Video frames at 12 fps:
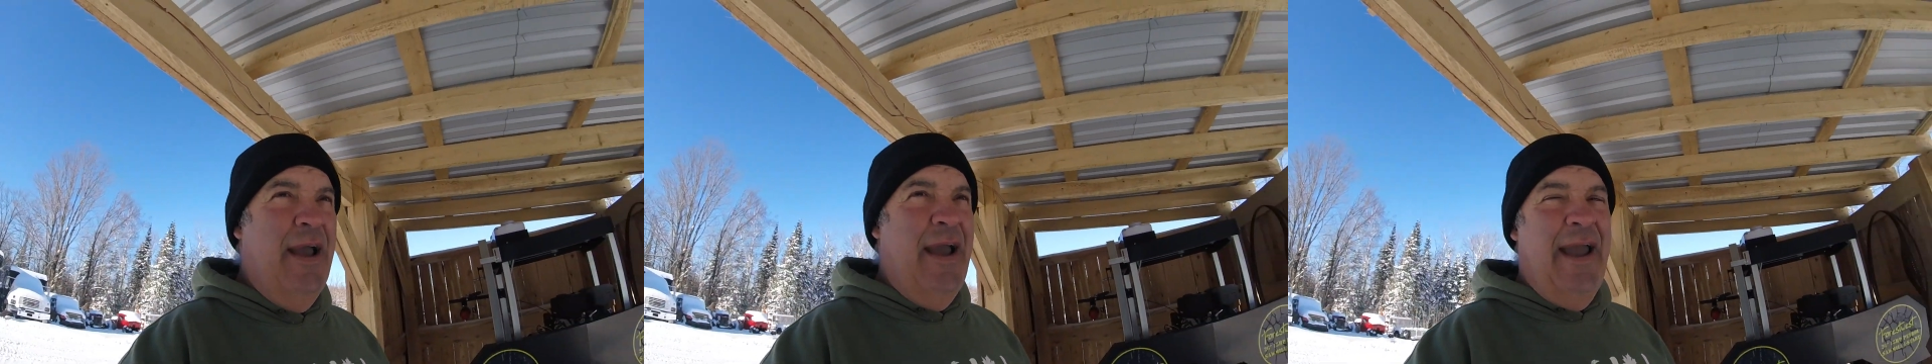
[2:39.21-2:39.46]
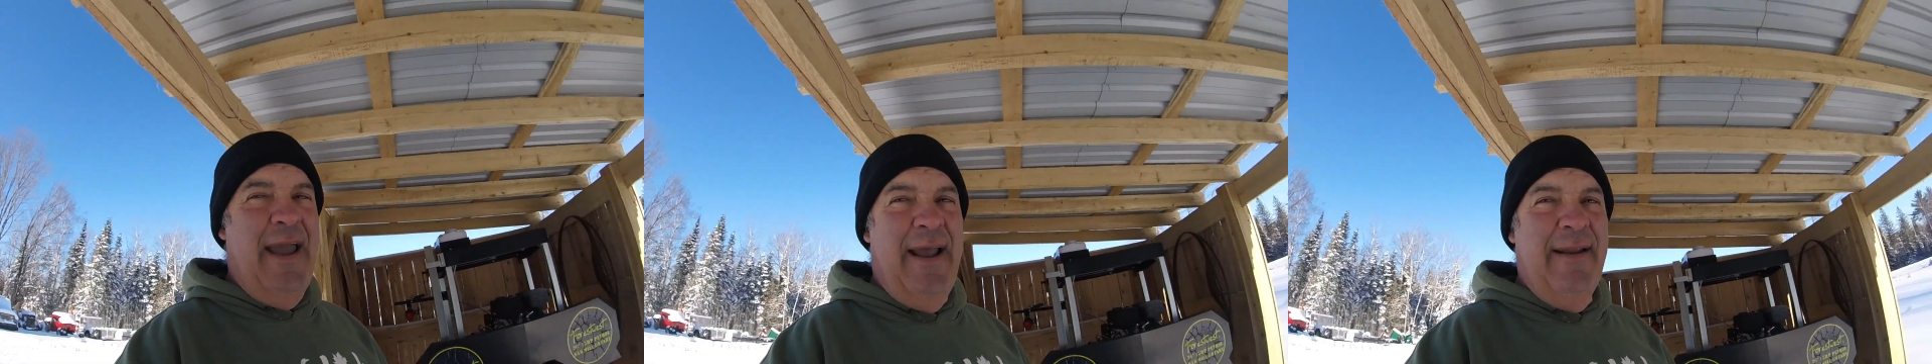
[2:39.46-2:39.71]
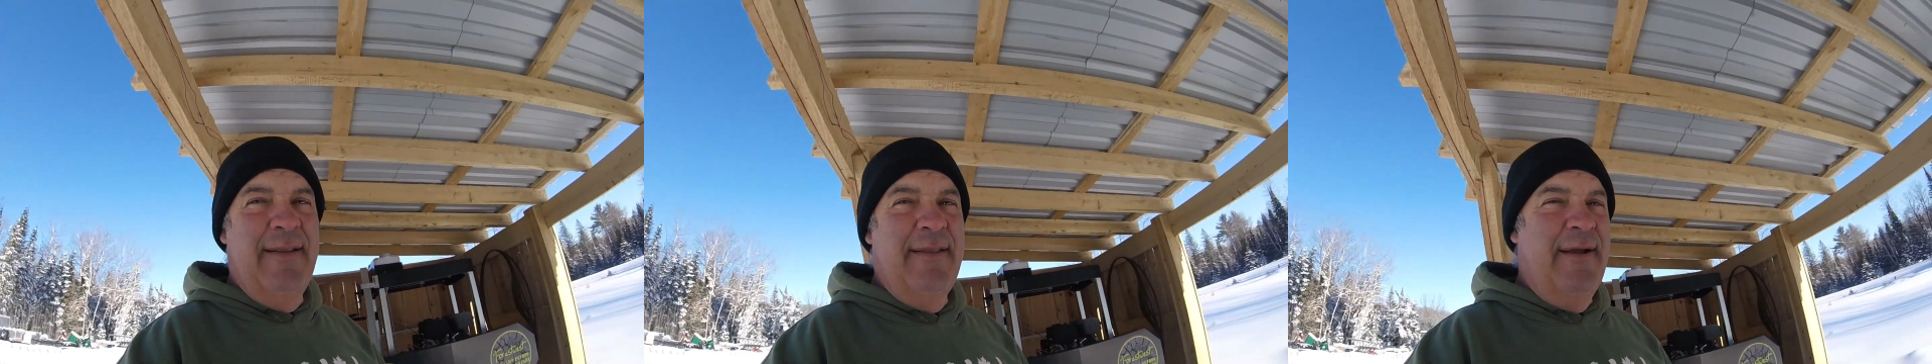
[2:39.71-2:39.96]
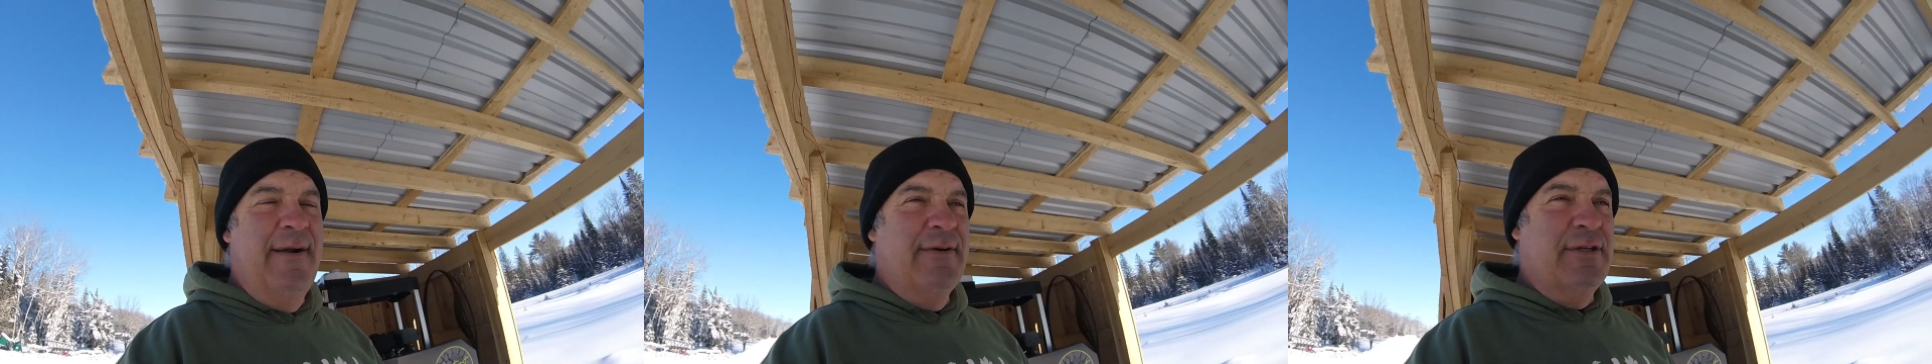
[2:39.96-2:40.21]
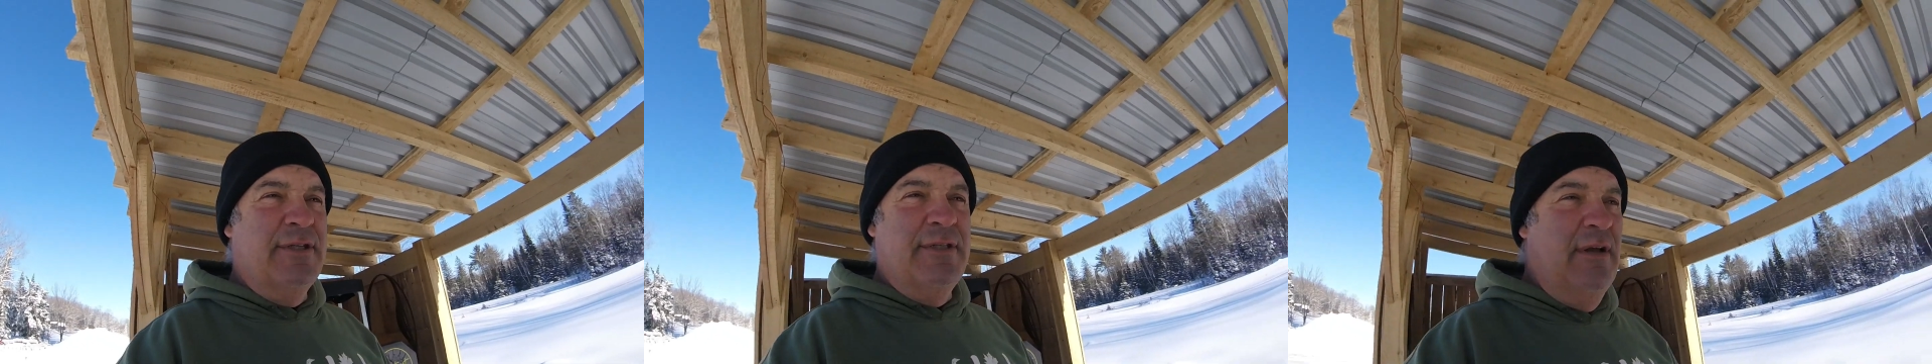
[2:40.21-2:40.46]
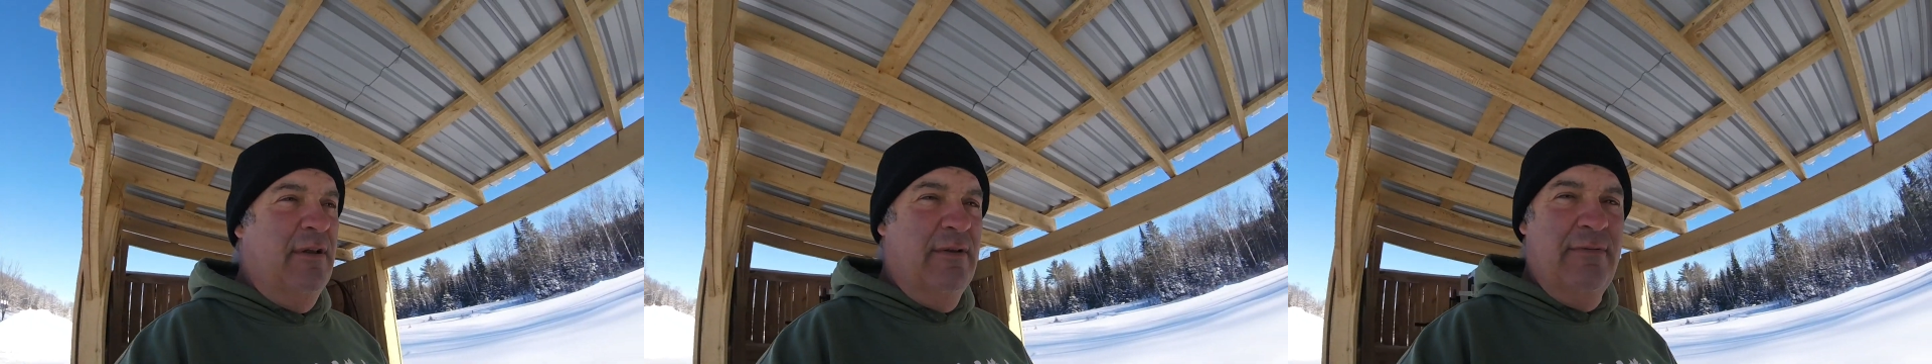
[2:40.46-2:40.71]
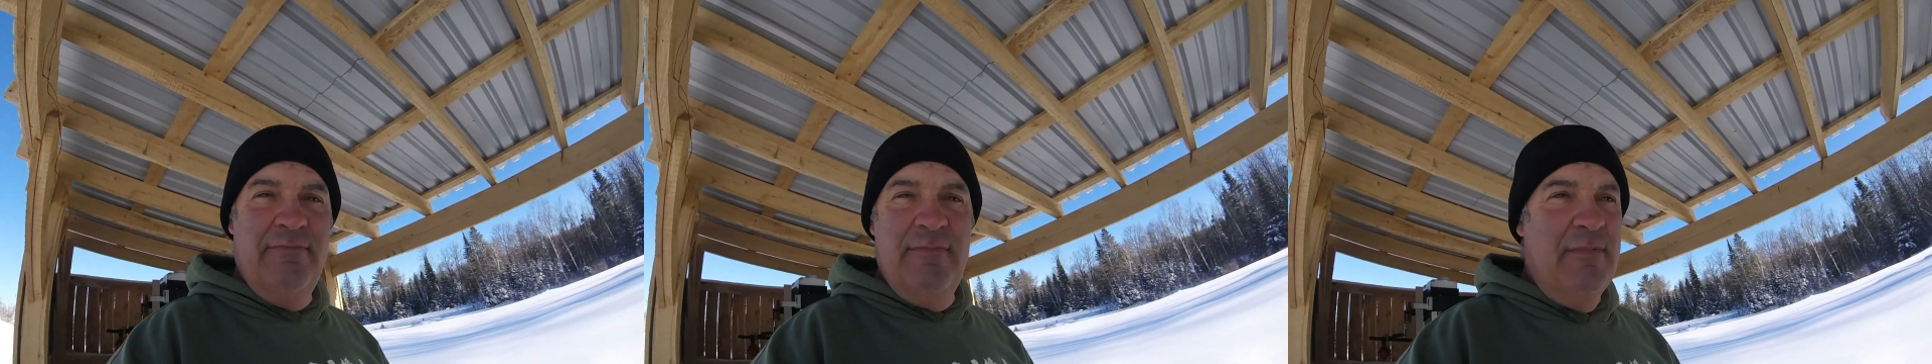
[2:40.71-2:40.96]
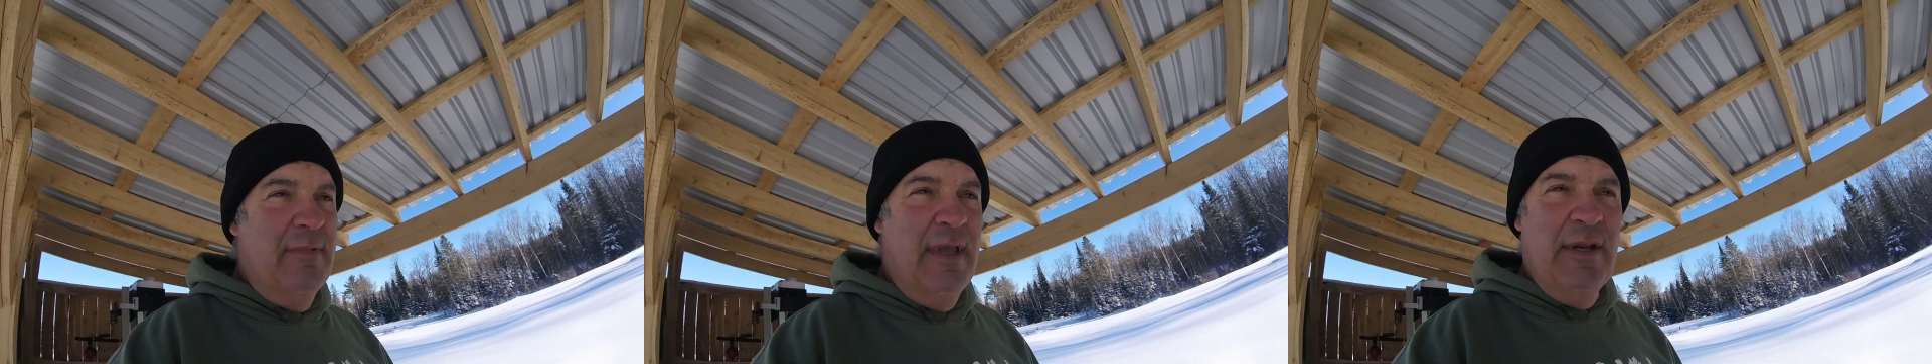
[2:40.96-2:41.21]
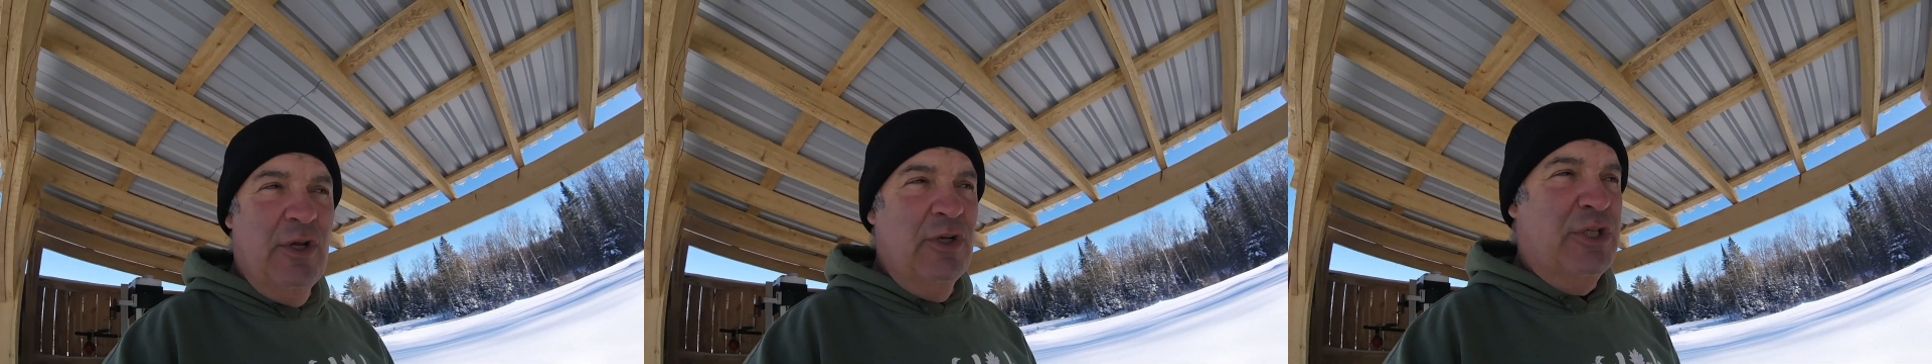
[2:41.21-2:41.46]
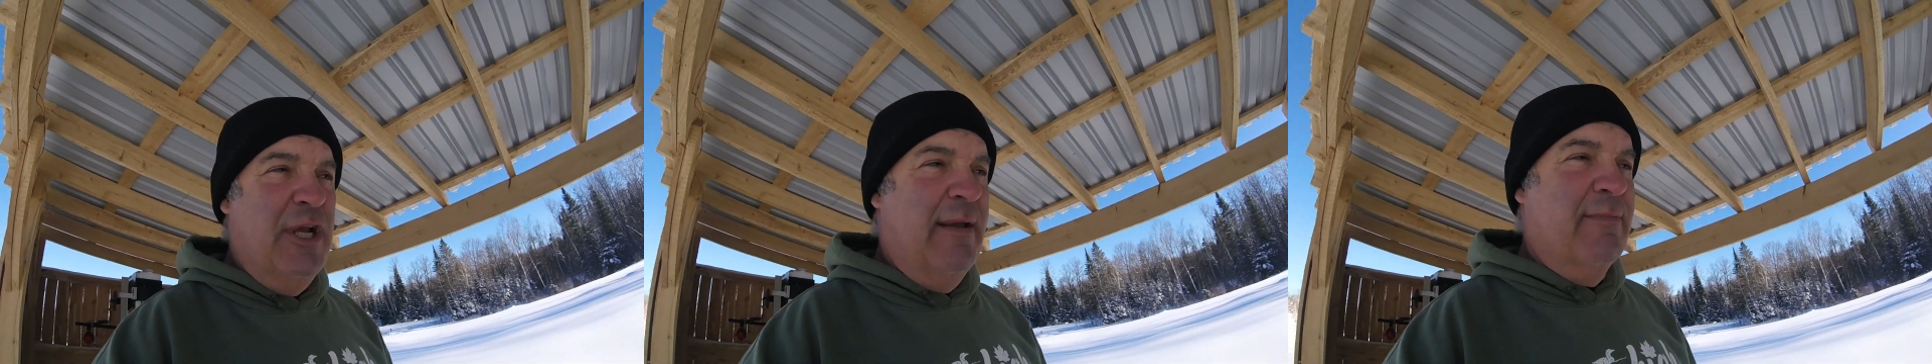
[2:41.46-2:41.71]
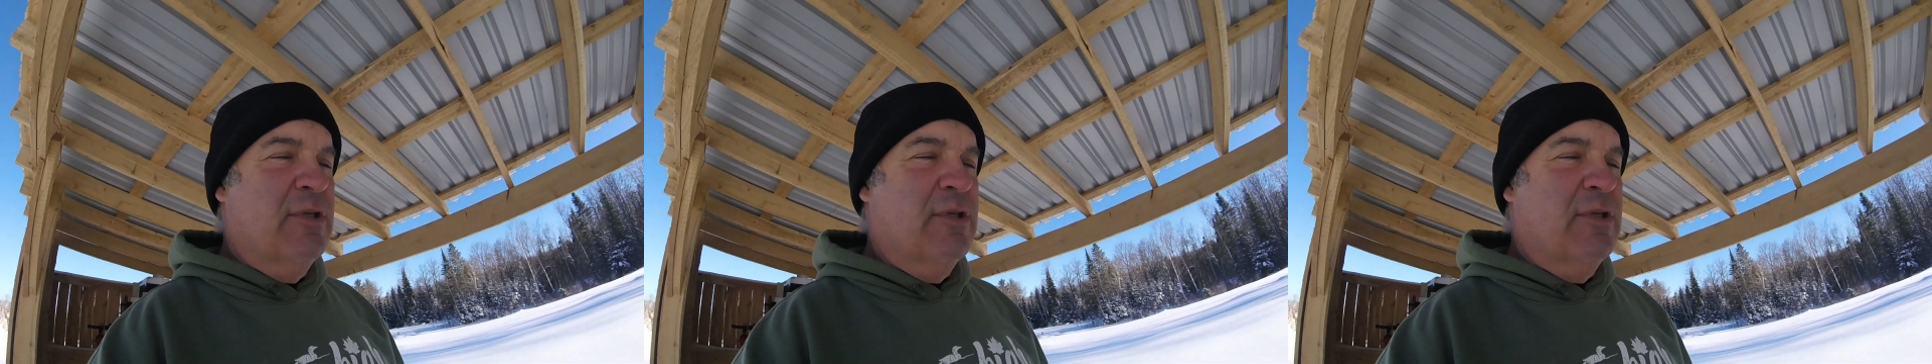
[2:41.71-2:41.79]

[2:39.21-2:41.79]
and they're still in good shape.